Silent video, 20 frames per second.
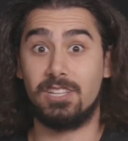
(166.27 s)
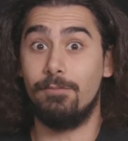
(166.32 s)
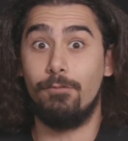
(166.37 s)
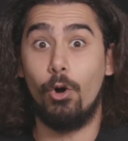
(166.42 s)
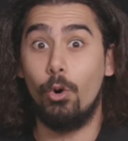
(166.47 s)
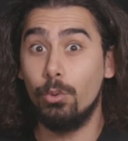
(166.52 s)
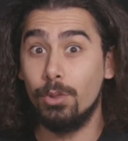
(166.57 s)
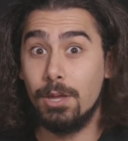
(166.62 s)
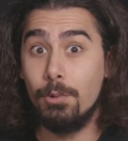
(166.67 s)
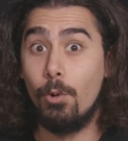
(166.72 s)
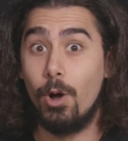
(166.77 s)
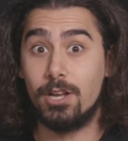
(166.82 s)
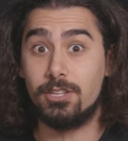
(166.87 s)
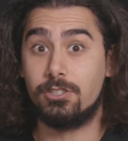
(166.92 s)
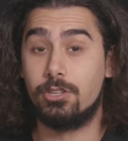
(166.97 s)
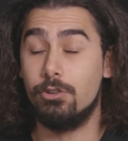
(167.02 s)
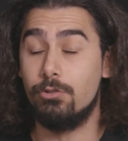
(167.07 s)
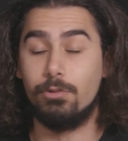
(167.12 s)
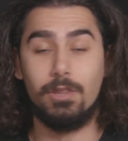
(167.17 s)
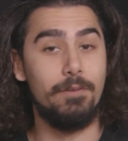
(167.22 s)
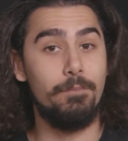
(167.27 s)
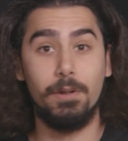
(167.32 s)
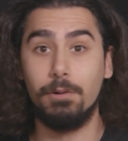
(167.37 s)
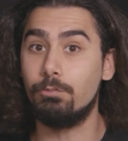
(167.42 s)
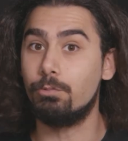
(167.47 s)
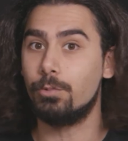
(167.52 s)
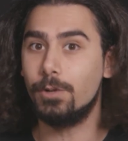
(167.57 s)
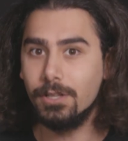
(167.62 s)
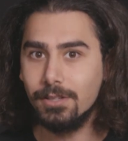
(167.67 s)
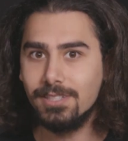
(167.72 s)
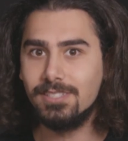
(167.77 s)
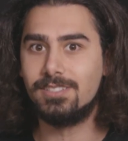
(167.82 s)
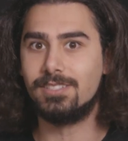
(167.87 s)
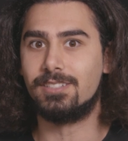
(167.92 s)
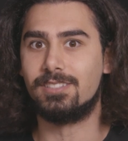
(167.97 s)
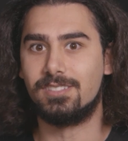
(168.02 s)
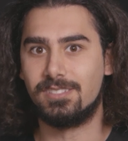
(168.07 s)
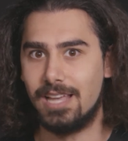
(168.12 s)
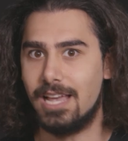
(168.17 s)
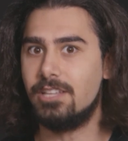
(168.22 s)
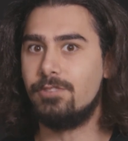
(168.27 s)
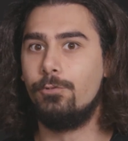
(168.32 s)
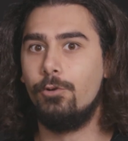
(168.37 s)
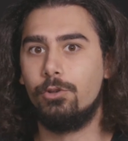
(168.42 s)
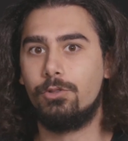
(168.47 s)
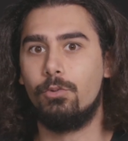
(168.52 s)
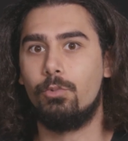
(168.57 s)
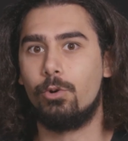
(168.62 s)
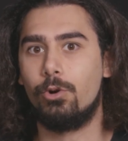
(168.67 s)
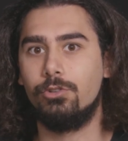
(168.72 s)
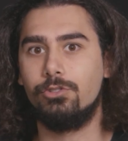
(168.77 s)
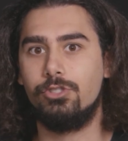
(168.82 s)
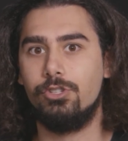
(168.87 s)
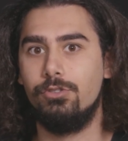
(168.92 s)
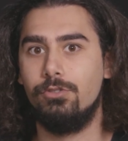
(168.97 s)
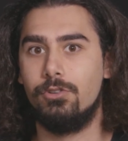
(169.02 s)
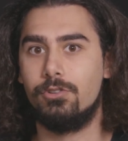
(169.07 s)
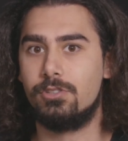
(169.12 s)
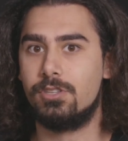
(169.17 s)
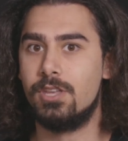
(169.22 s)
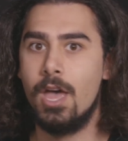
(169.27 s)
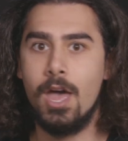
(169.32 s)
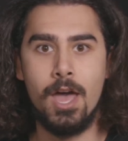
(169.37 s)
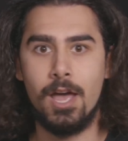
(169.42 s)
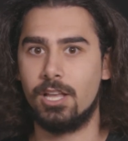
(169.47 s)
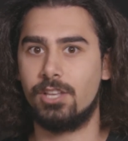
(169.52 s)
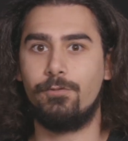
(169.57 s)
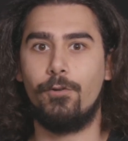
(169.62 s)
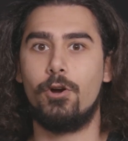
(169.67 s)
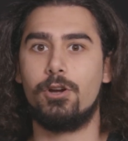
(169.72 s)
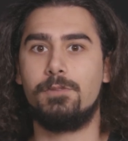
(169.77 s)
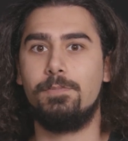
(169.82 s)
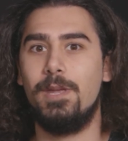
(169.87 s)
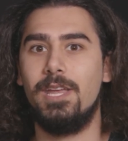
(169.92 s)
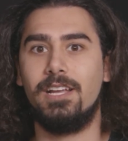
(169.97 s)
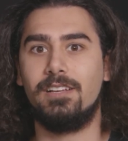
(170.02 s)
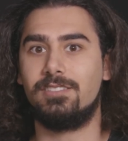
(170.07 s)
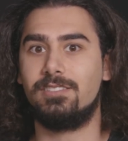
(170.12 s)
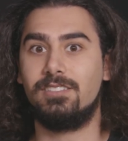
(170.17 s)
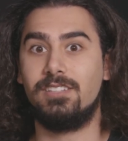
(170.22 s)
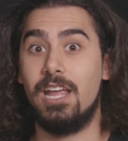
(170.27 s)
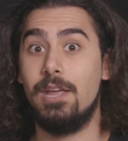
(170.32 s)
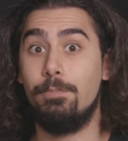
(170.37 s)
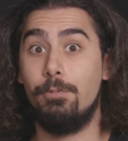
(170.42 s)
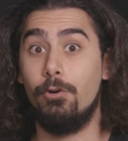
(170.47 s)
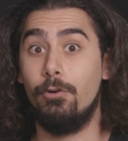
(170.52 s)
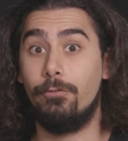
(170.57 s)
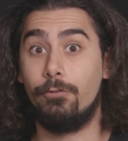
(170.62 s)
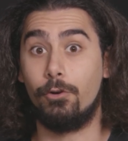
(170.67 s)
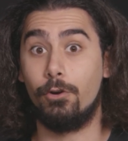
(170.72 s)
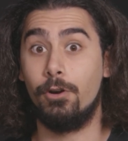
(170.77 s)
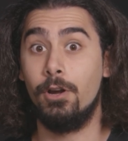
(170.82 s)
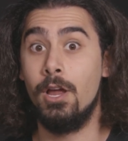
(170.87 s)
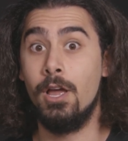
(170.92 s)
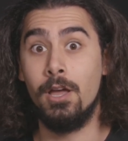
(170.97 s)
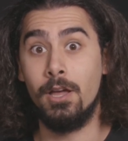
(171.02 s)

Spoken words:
They've only won 2. They've been really successful at the World Juniors as far as being a staple for